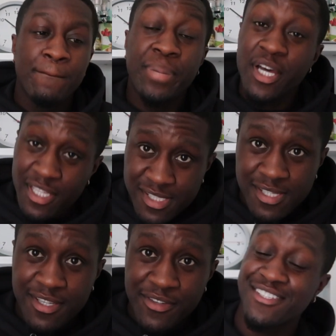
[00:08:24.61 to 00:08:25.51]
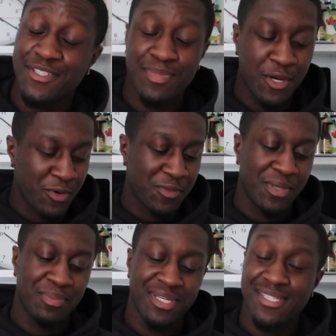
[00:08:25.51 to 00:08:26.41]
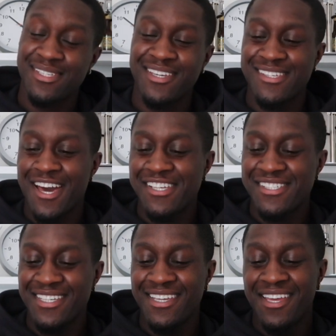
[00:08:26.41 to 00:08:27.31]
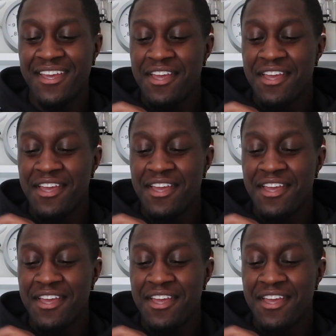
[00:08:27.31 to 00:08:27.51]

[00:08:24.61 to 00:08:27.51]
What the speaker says: But just bear with me, please, because honestly,